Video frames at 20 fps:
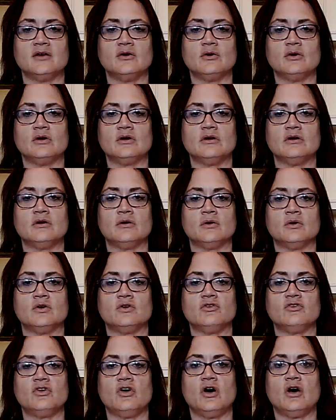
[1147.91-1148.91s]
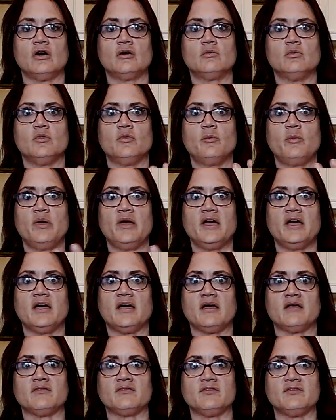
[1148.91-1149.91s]
or talk with
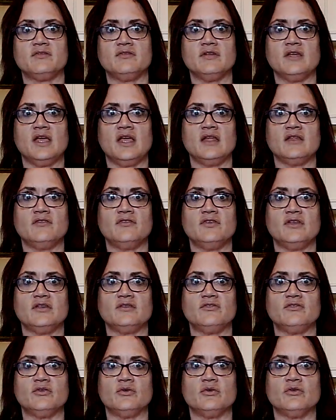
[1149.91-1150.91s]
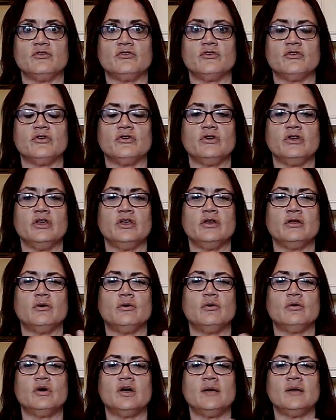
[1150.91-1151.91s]
past ancestors, or, you
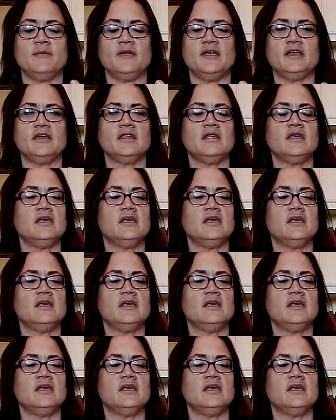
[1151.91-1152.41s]
know, I mean,